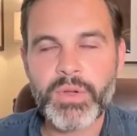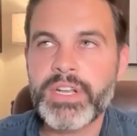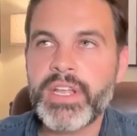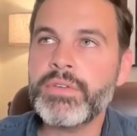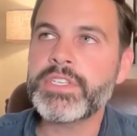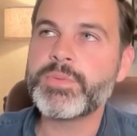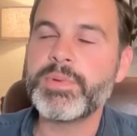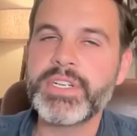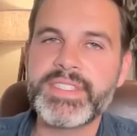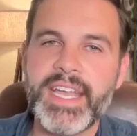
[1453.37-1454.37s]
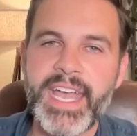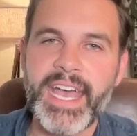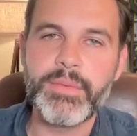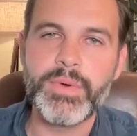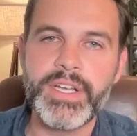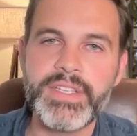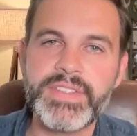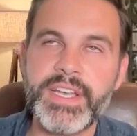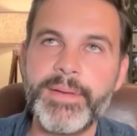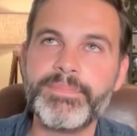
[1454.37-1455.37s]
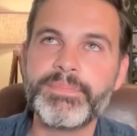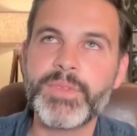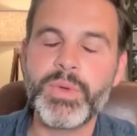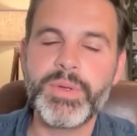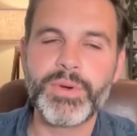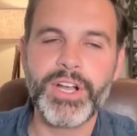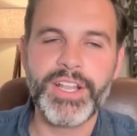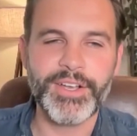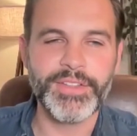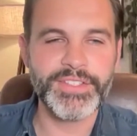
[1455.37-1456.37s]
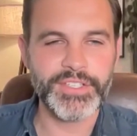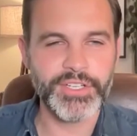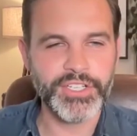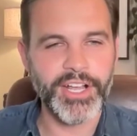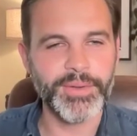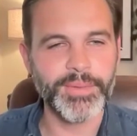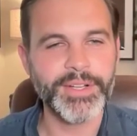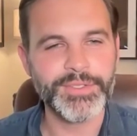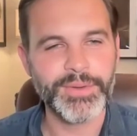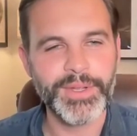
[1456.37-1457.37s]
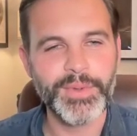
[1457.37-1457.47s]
Yeah. Or another experience I had was we were on, this is a good Colorado story.